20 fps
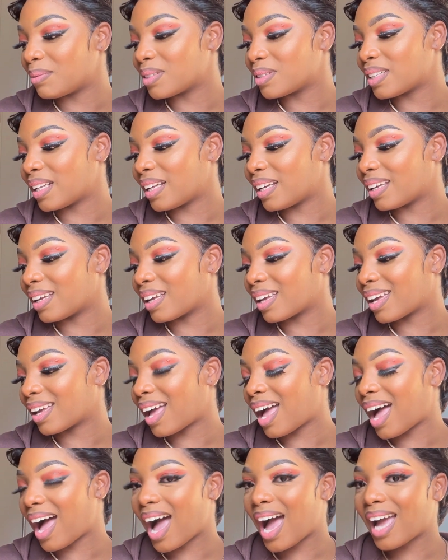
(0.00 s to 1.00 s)
I was like,
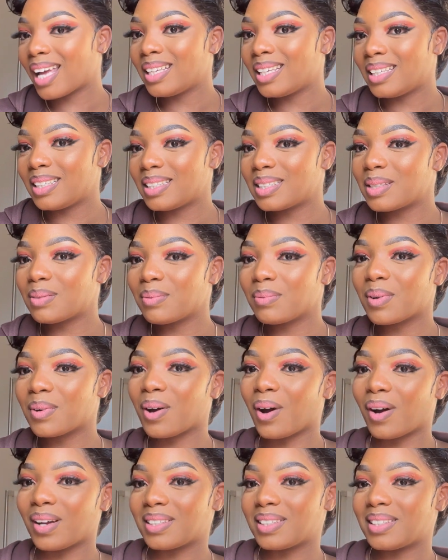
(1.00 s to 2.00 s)
I need some
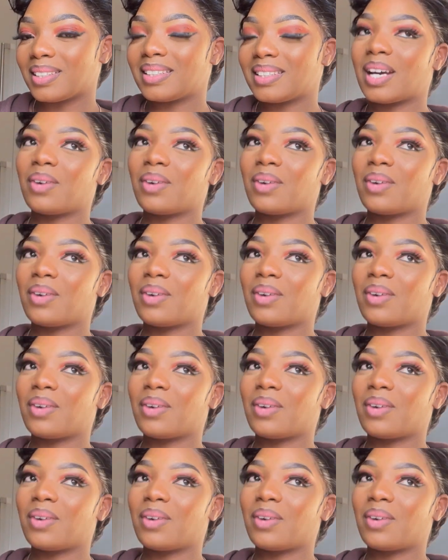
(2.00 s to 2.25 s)
content.